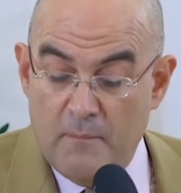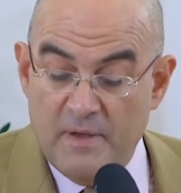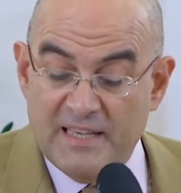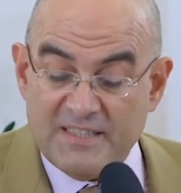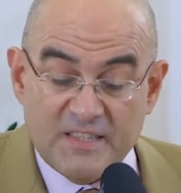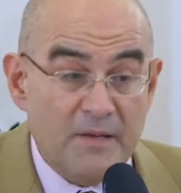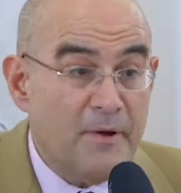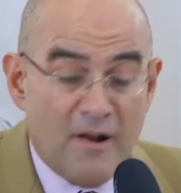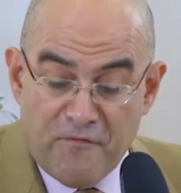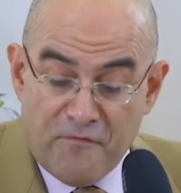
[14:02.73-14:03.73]
made
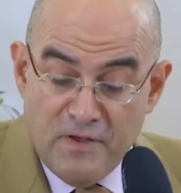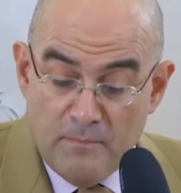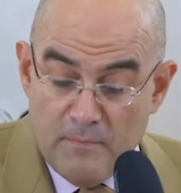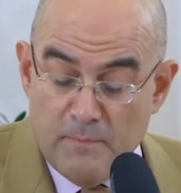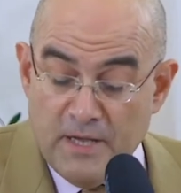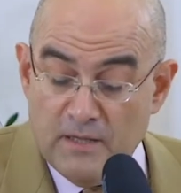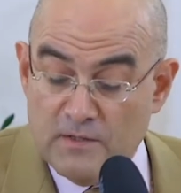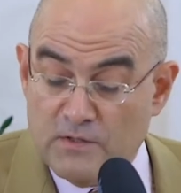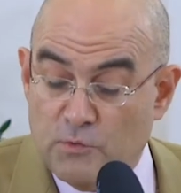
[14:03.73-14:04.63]
several bills